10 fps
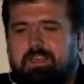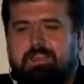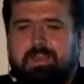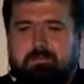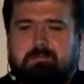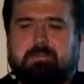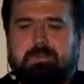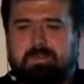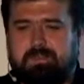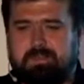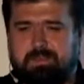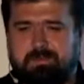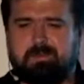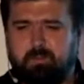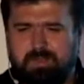yeah, and
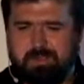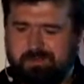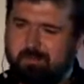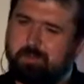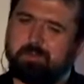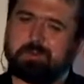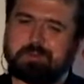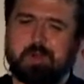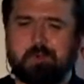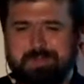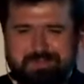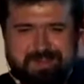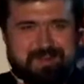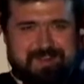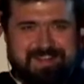we won't go in
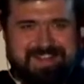there.